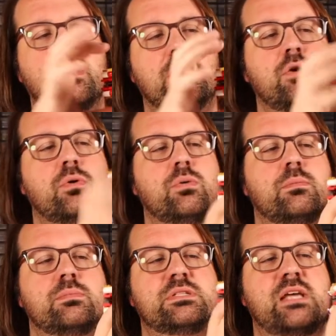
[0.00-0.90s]
you
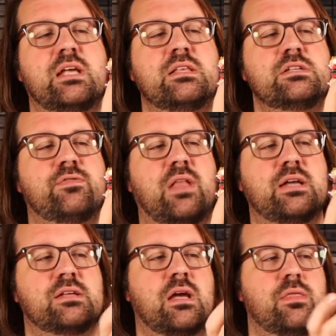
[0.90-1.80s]
take these
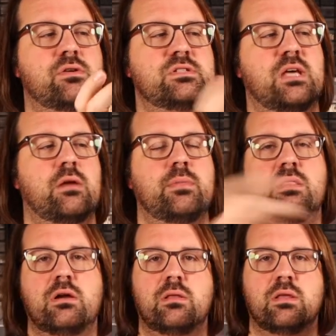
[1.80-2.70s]
flat together, set them in
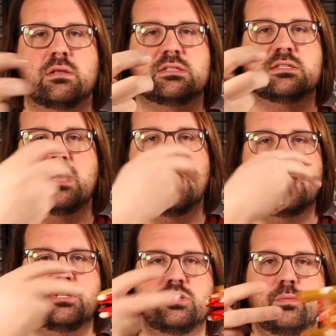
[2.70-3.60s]
there, and then
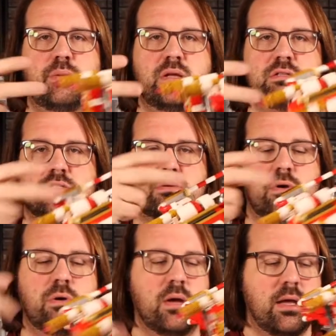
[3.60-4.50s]
slide 2 pins
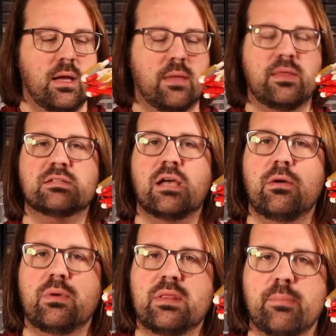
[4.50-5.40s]
through. And that's kind
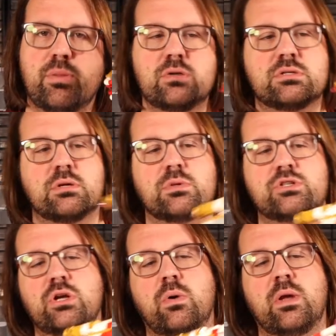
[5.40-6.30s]
of what that poster was
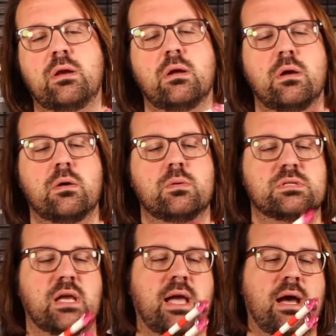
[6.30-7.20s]
showing, was
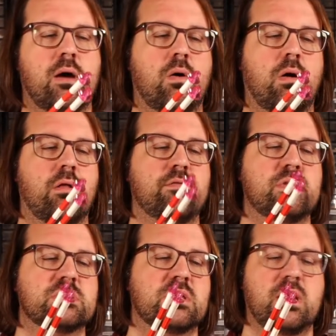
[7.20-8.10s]
like how all of
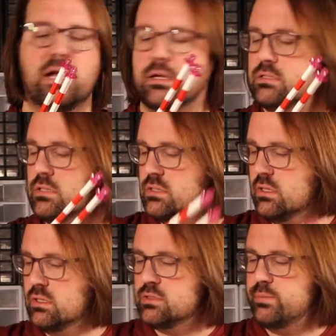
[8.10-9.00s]
this connects. There's a
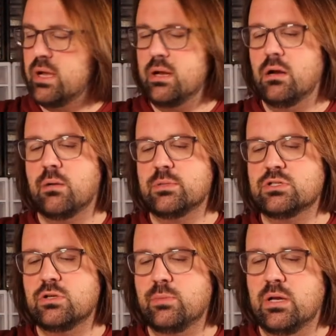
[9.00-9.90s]
little spot here. I'm
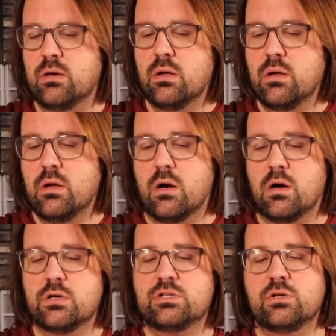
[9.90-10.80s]
assuming
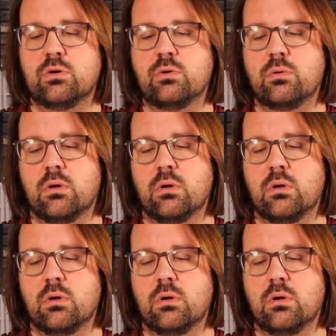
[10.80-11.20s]
R2